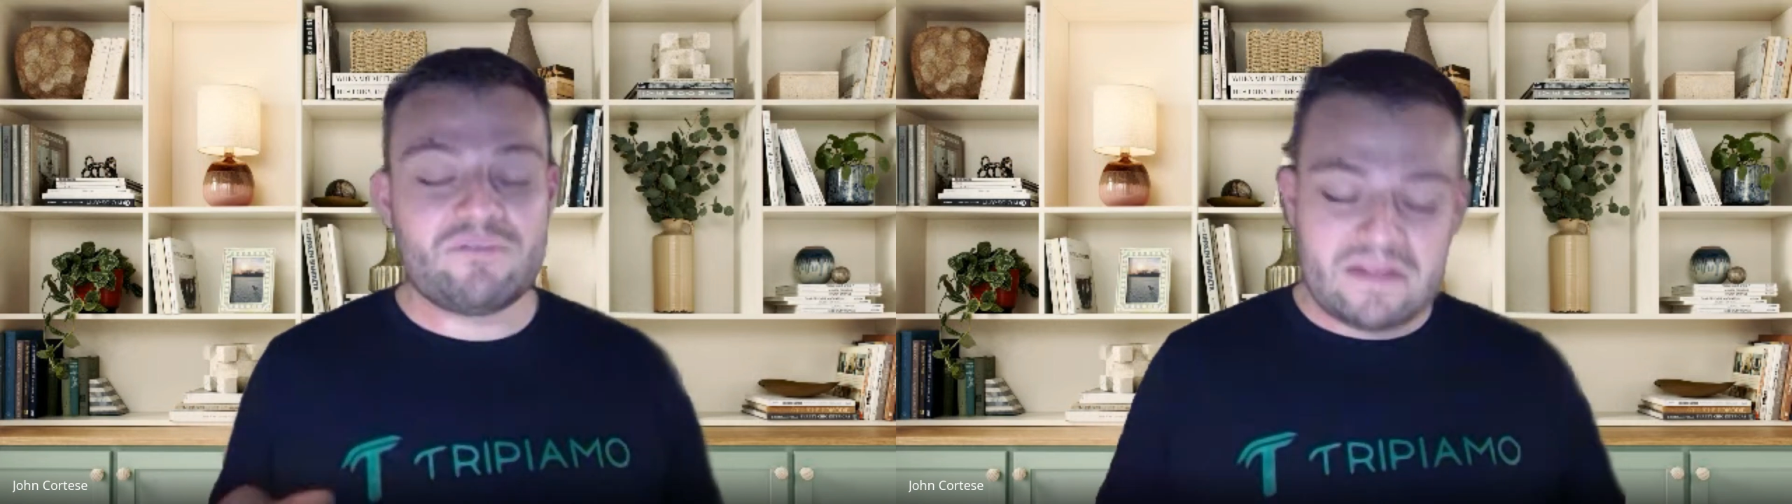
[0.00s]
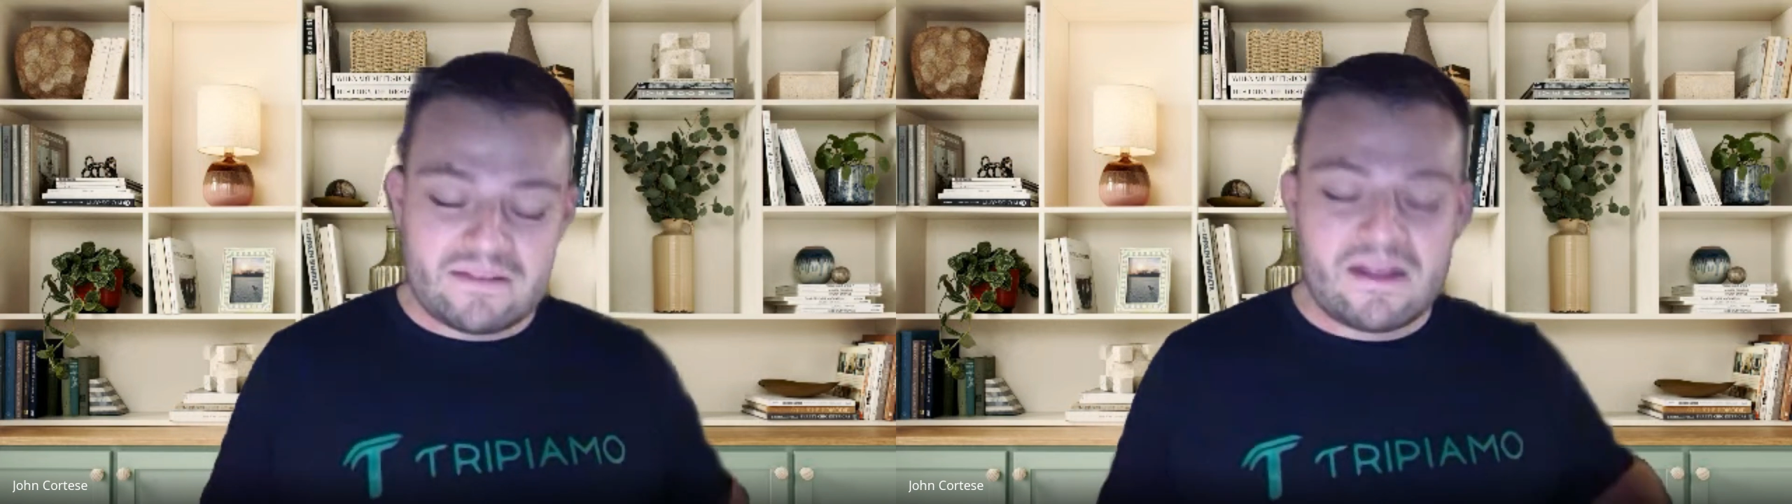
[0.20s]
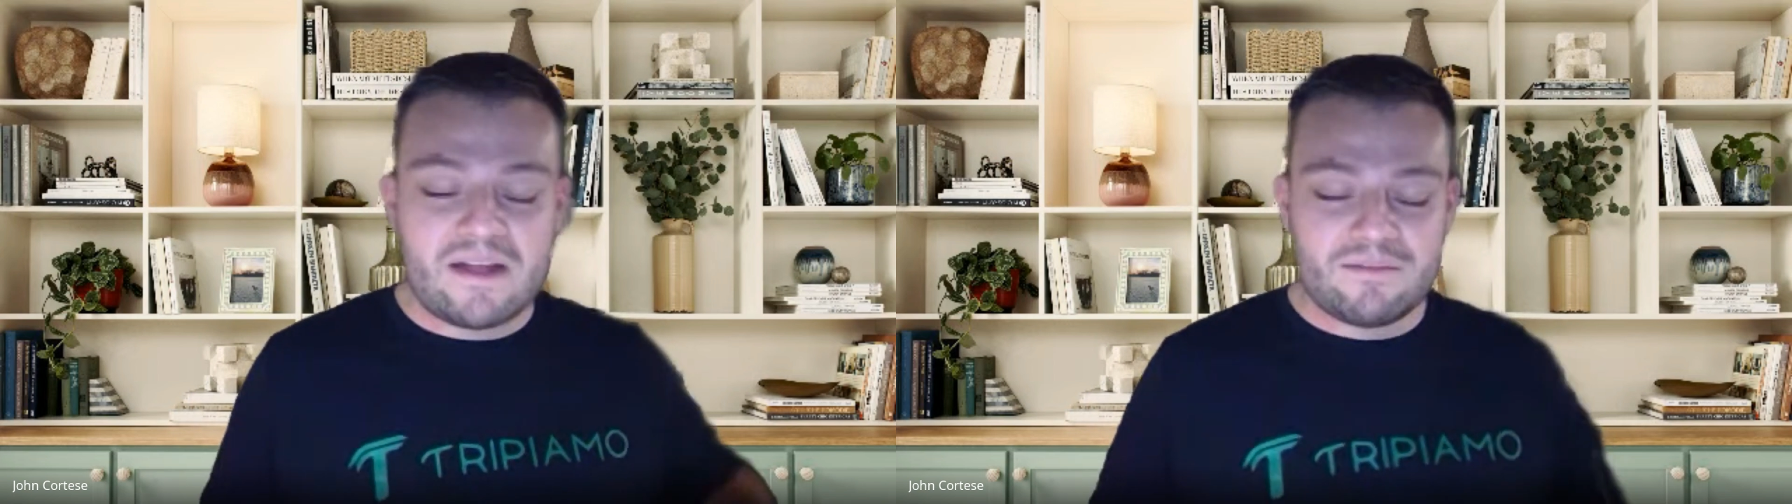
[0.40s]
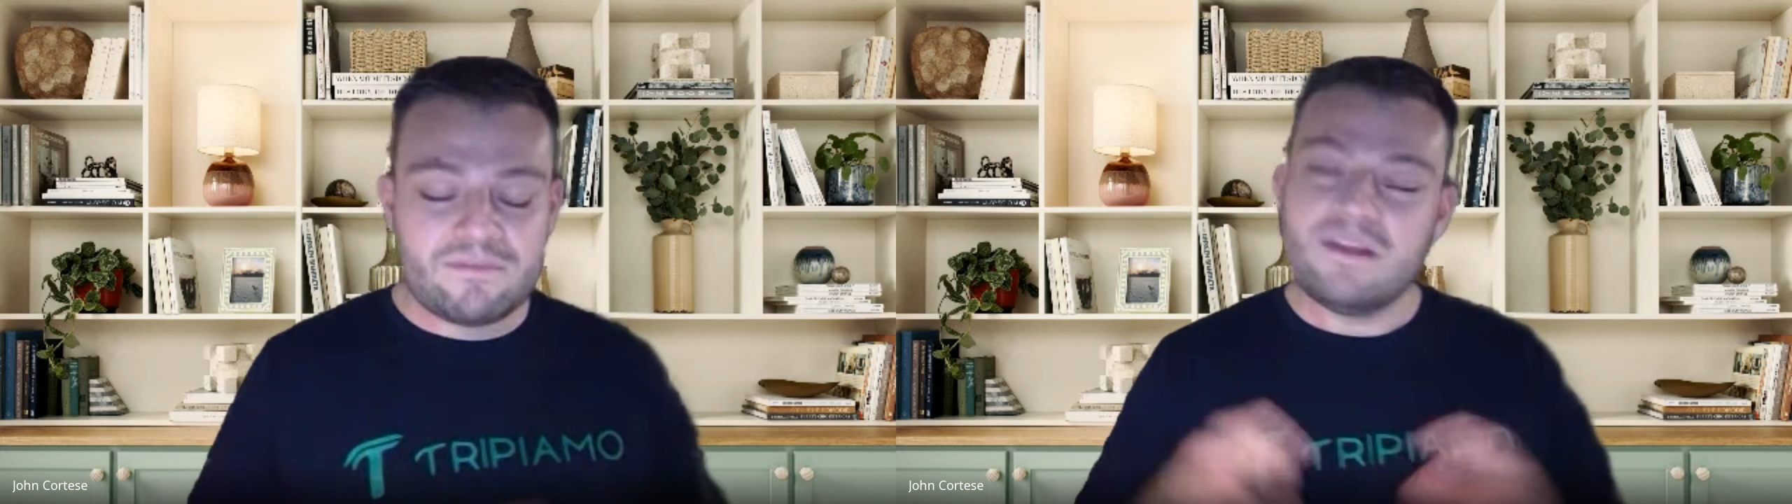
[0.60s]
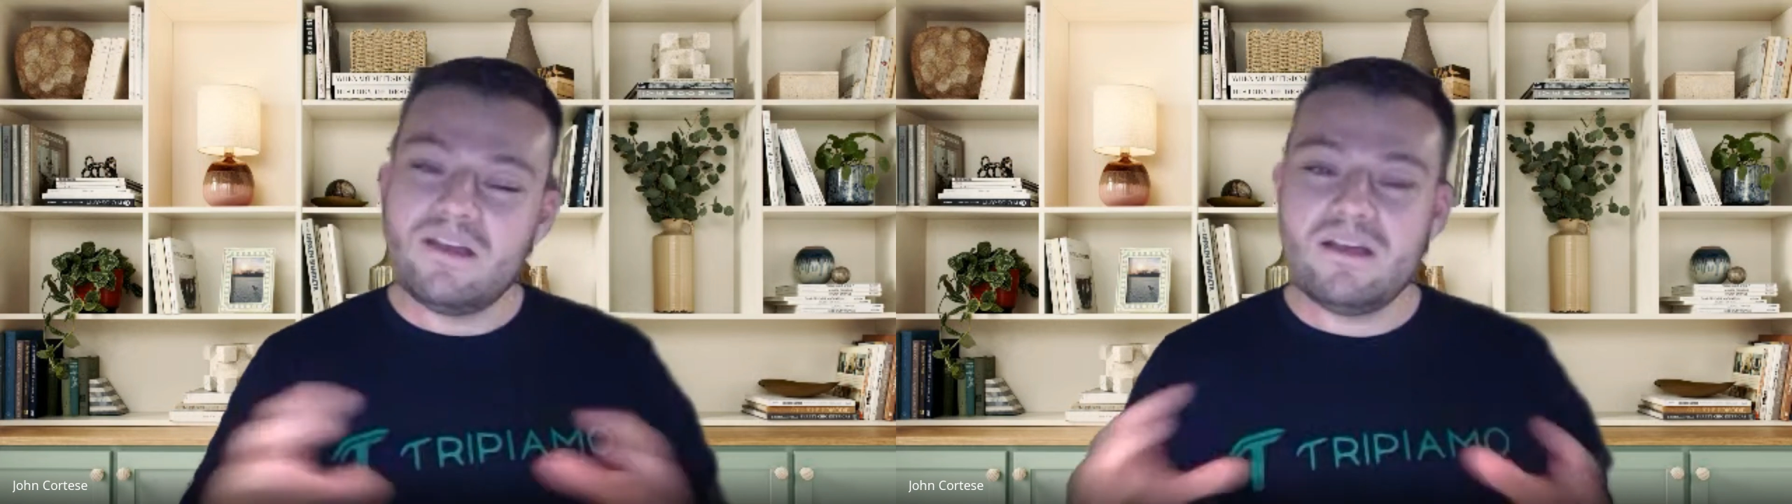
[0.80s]
So that's kind of
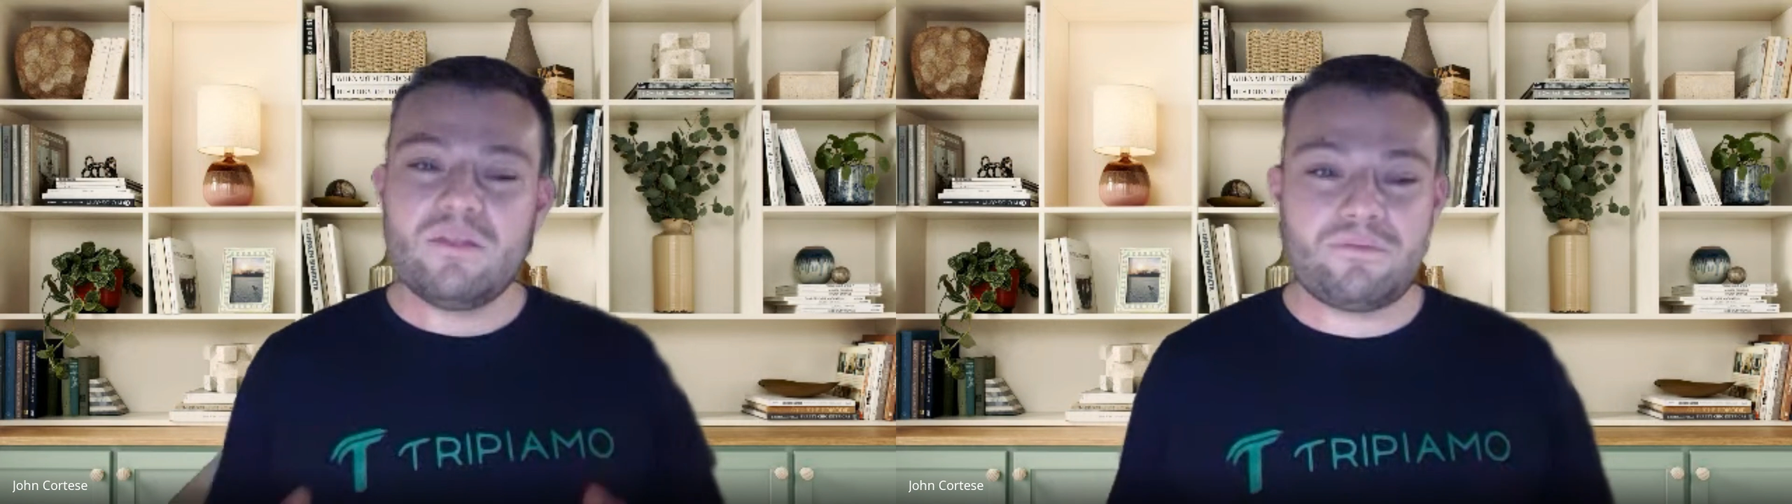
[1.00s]
the